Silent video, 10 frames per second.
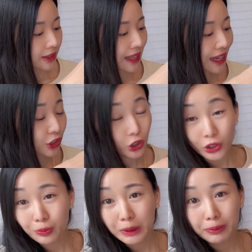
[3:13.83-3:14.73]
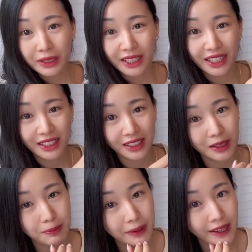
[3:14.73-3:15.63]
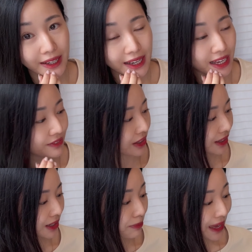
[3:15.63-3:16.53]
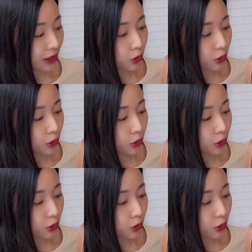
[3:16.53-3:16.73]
That could be mitigated by having like a bag